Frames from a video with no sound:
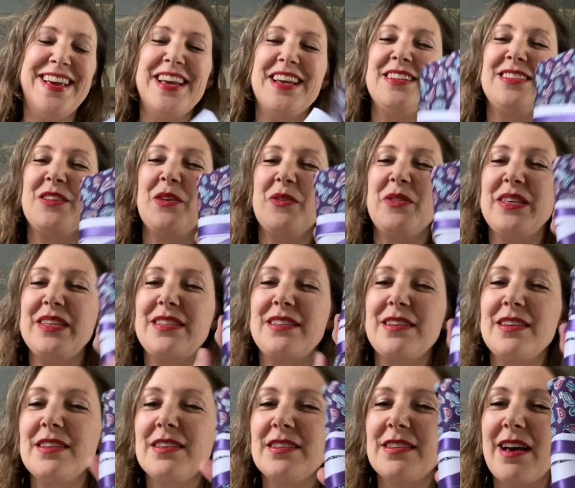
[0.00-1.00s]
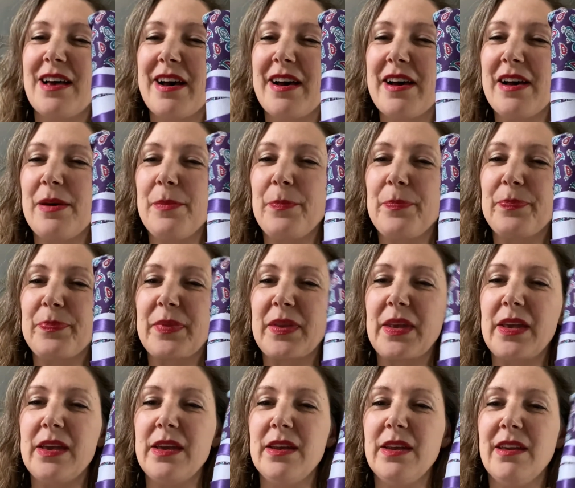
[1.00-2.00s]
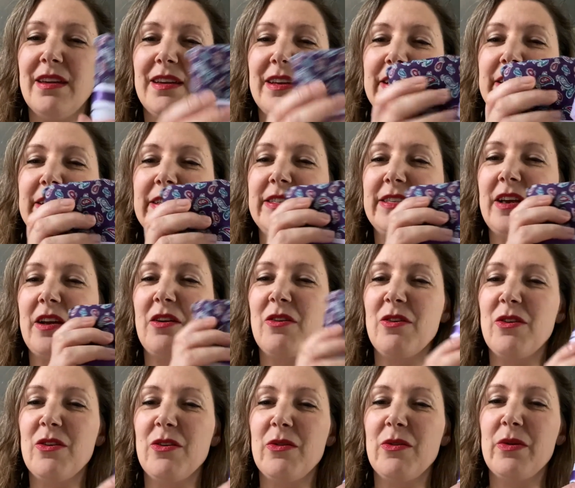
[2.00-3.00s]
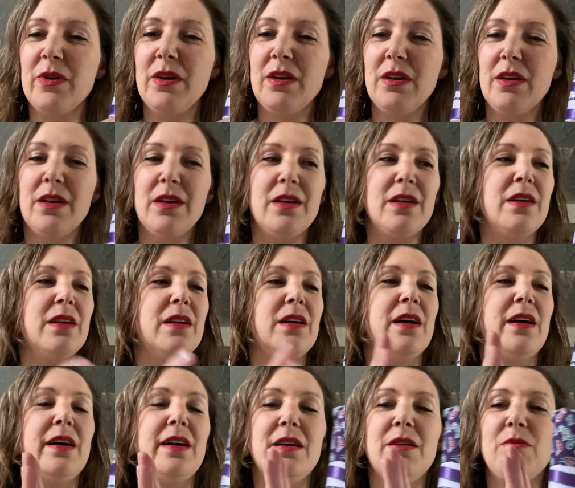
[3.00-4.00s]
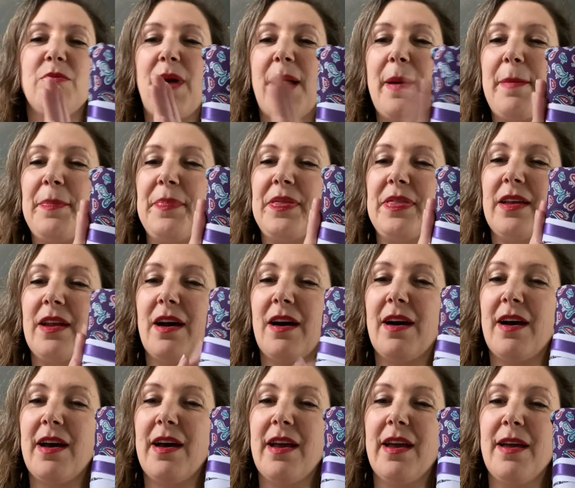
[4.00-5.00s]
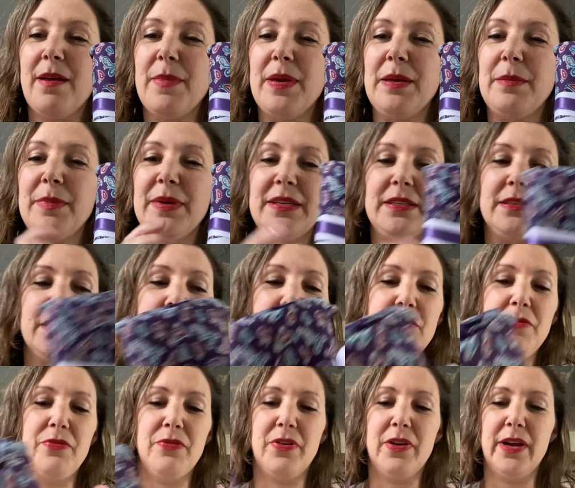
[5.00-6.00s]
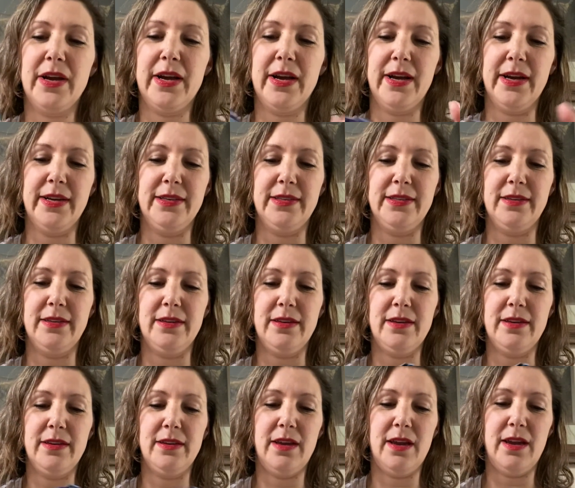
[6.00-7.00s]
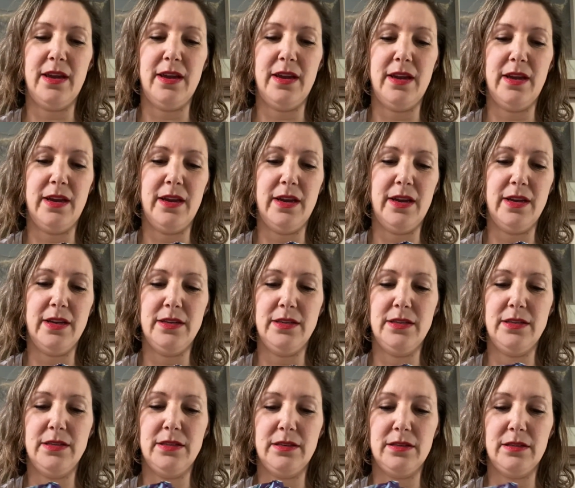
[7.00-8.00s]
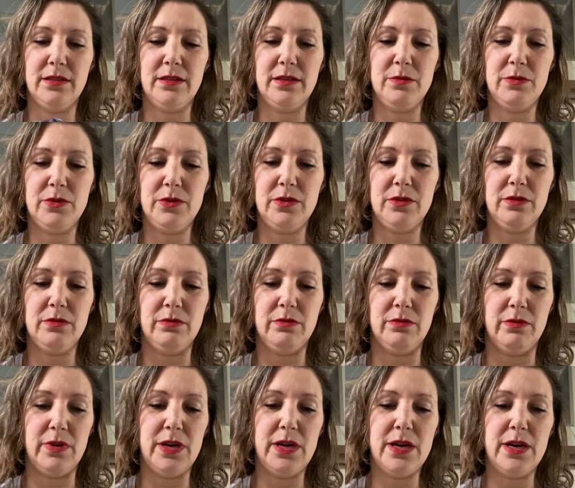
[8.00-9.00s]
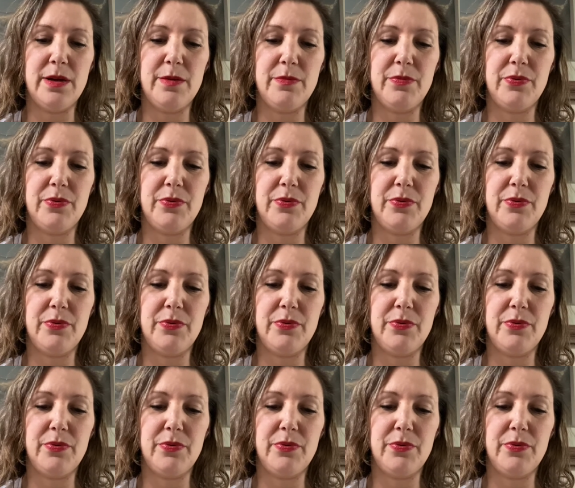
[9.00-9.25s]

So this is in a tarot wrap that I made myself. I did a double wrap.